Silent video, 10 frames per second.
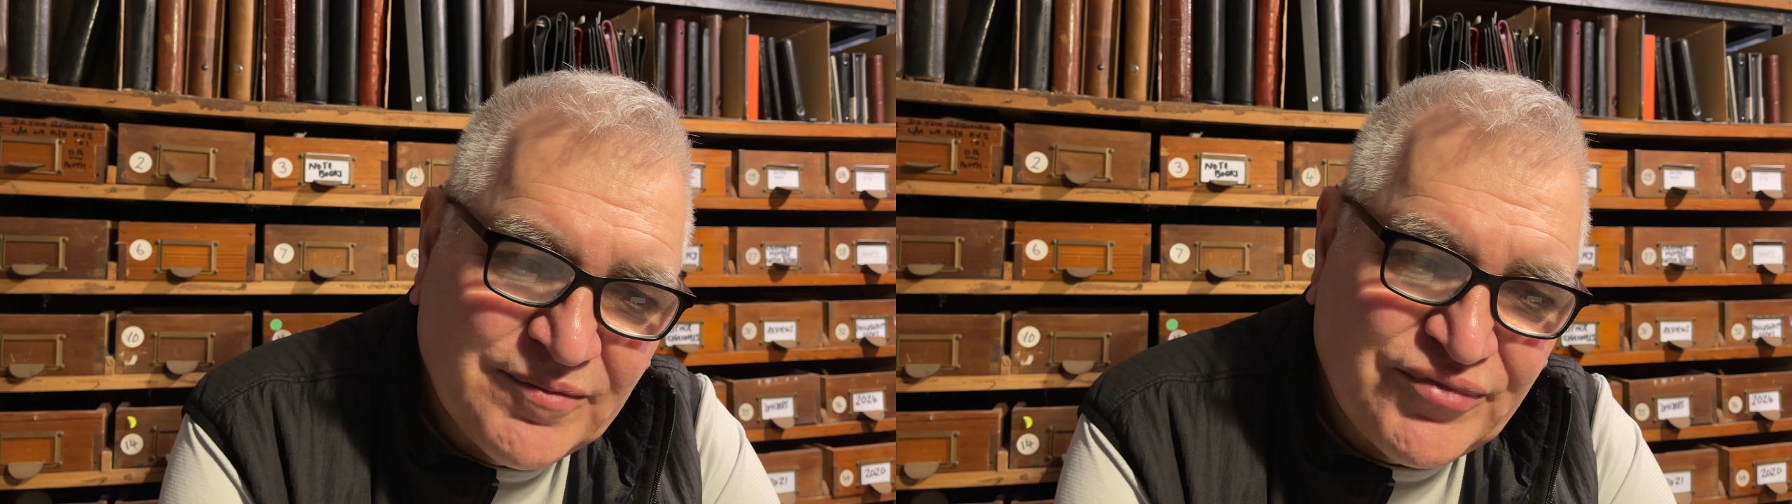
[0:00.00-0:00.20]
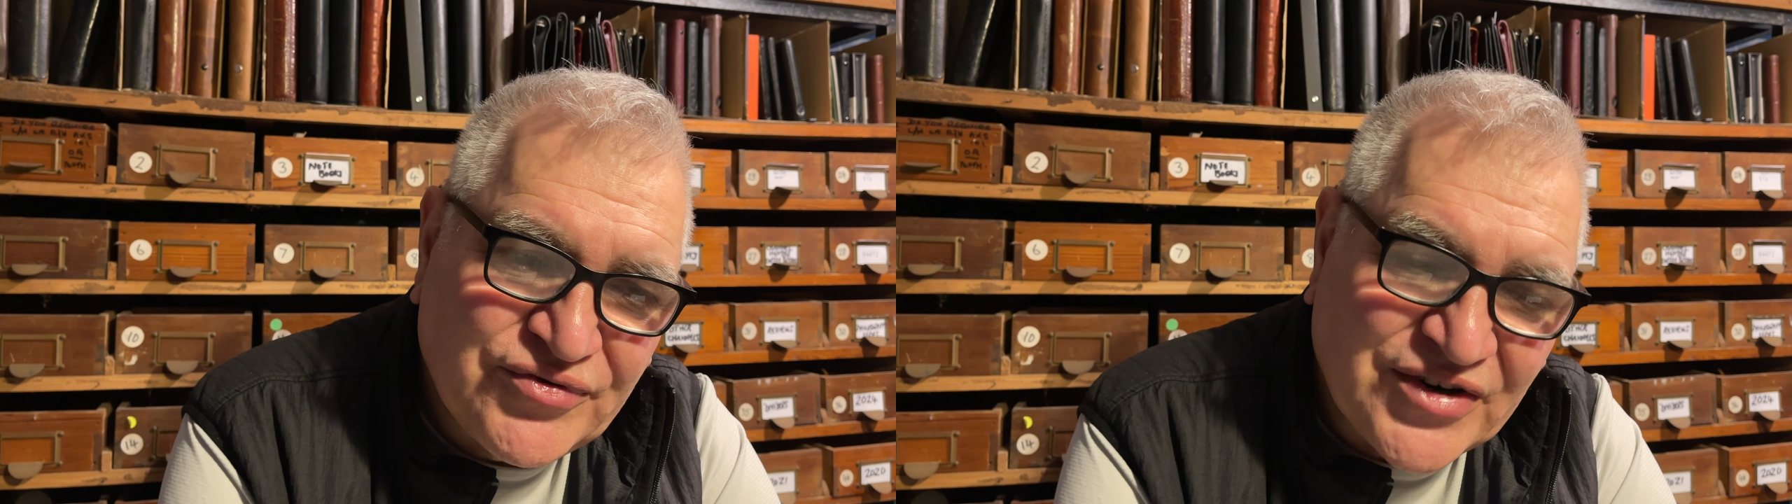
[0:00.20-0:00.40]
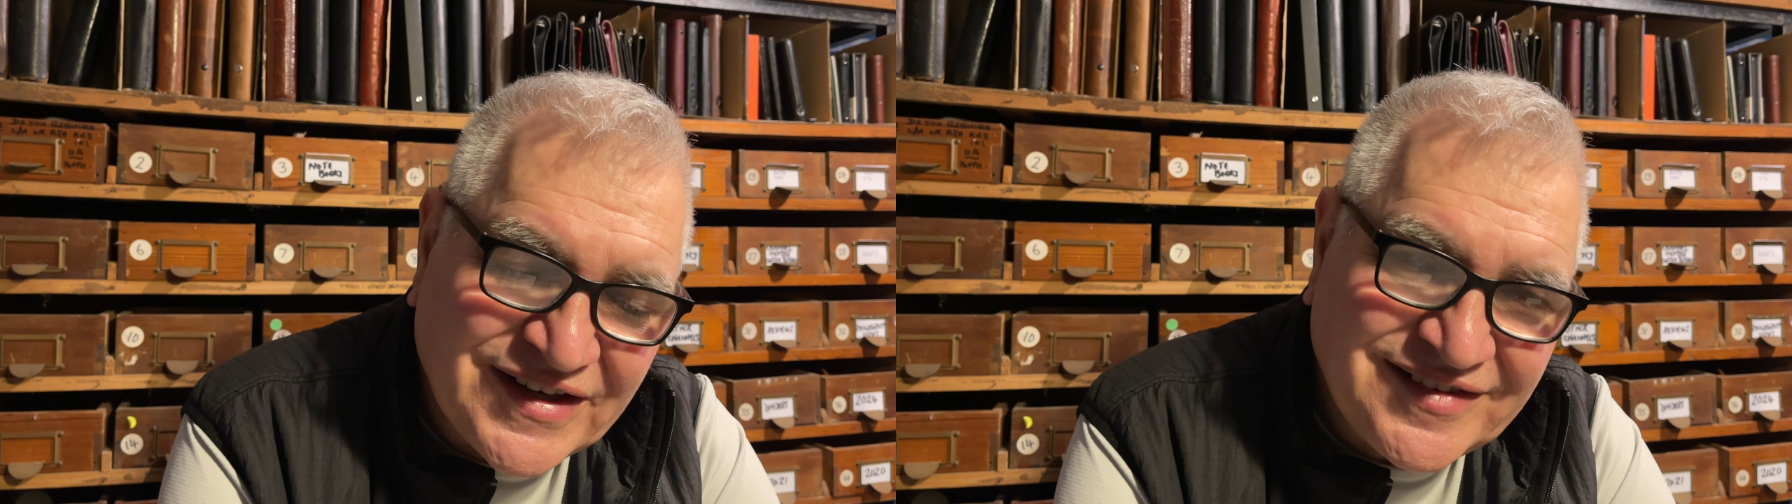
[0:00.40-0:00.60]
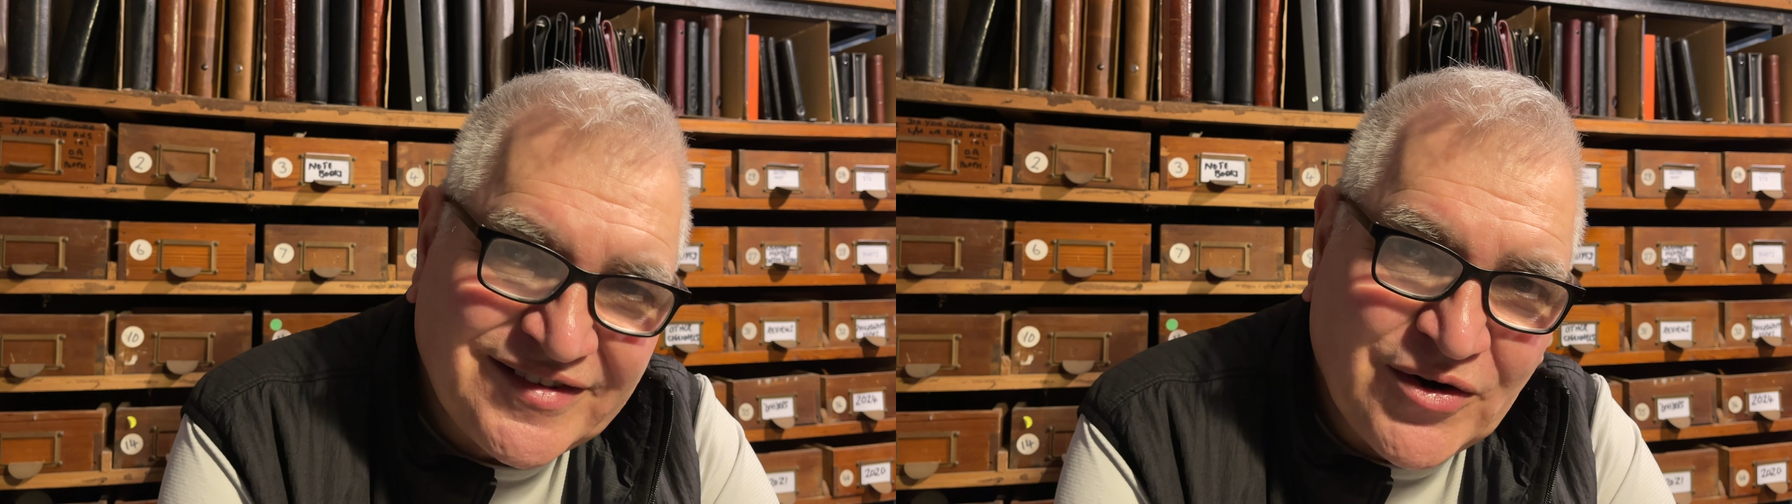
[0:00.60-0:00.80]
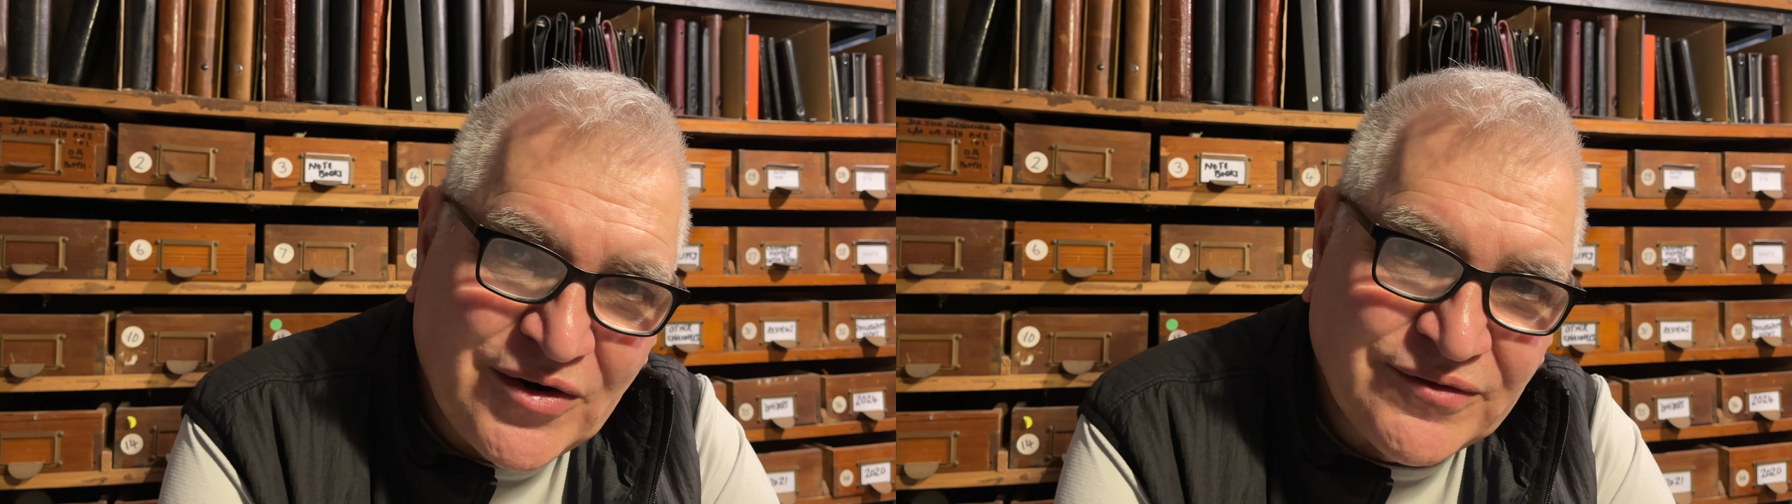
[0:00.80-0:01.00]
price
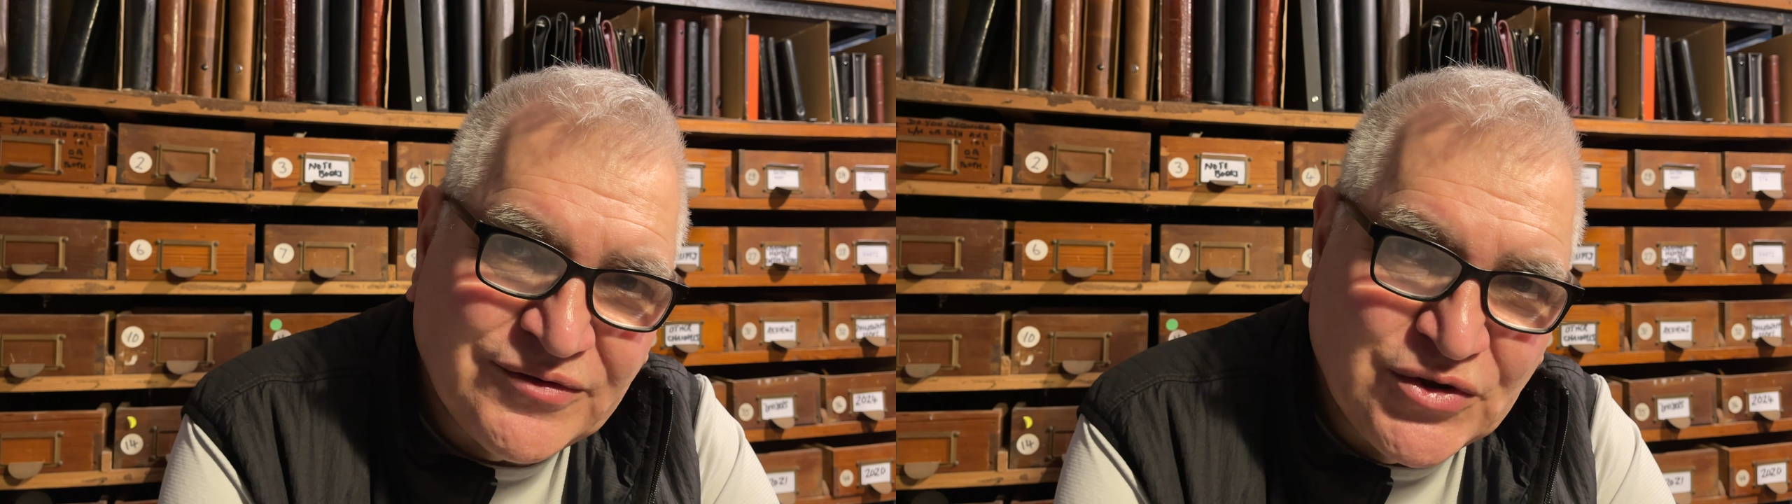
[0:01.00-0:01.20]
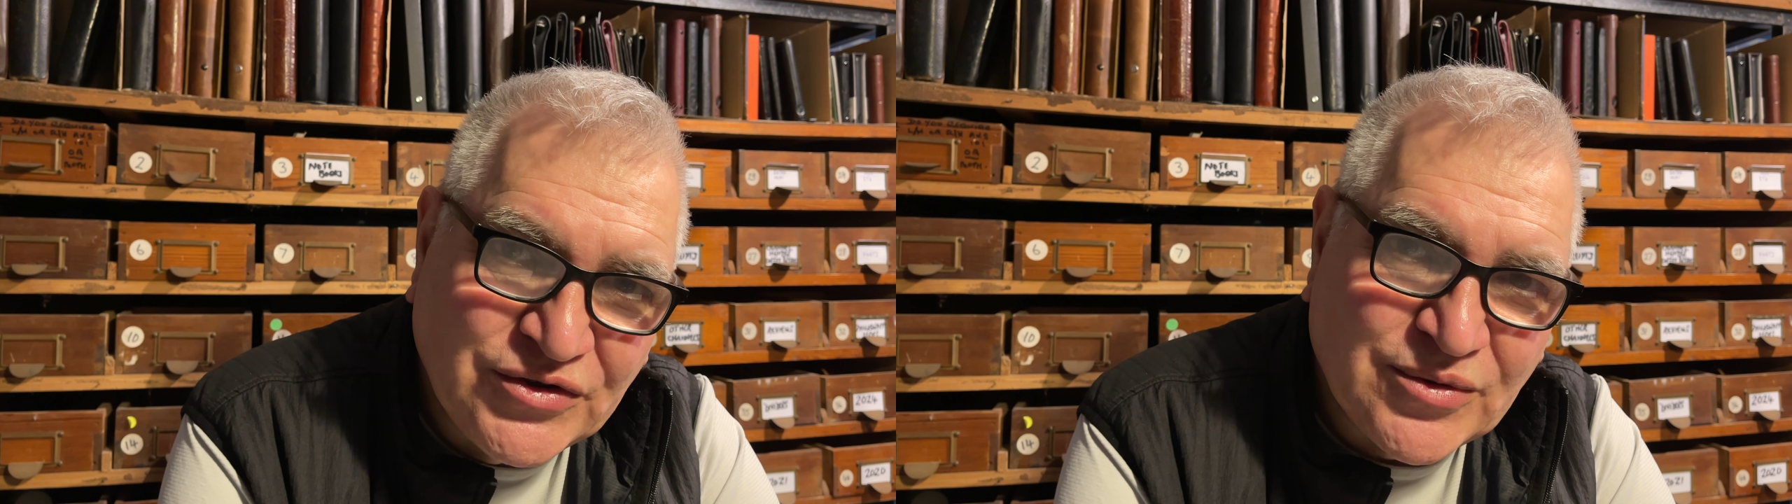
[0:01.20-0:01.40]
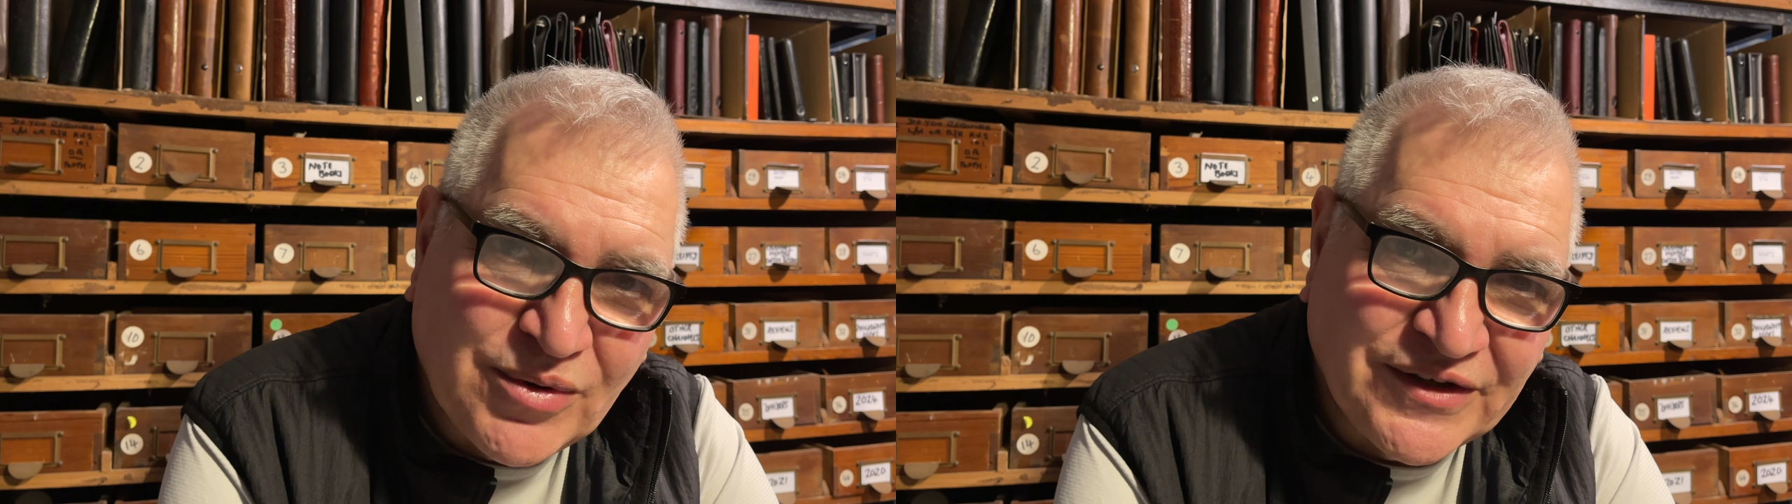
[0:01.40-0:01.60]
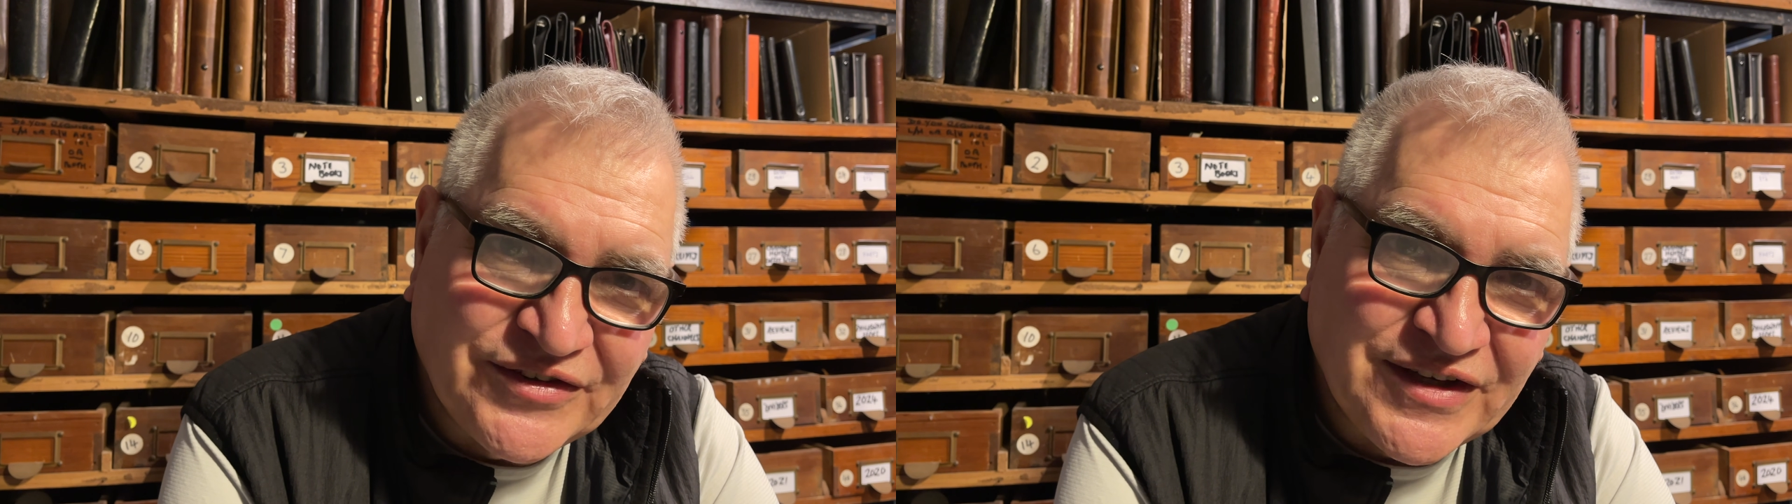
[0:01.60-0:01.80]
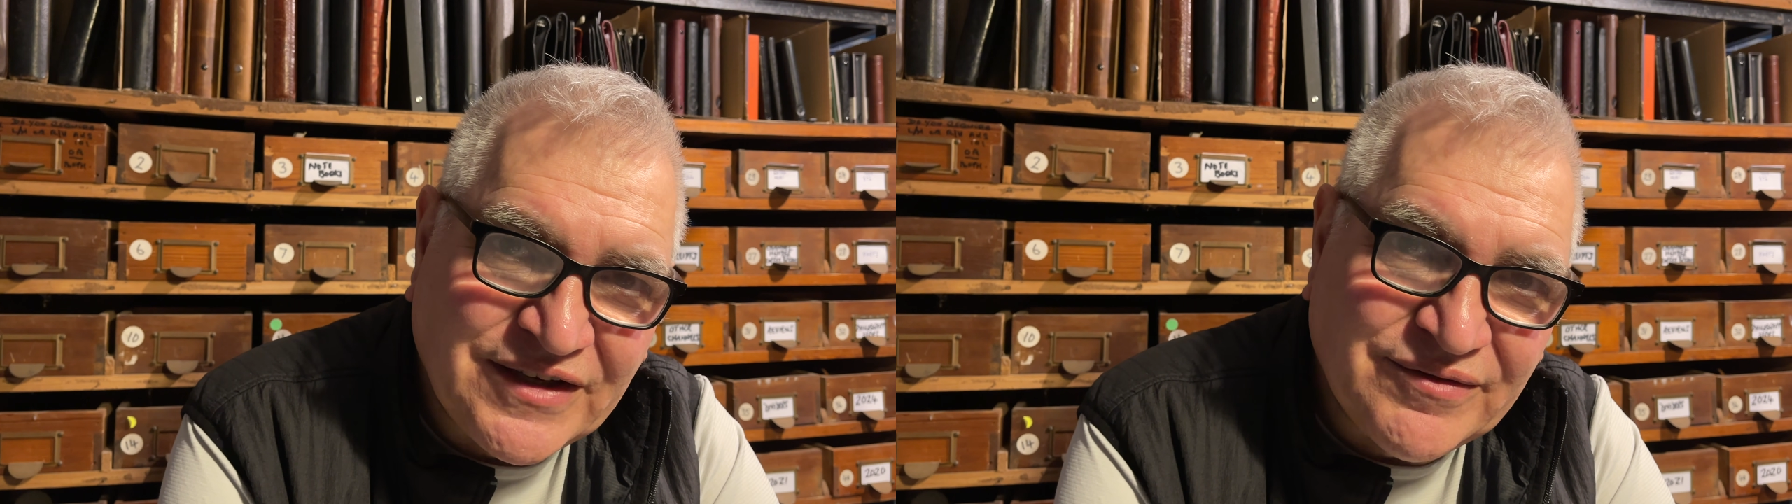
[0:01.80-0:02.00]
of good quality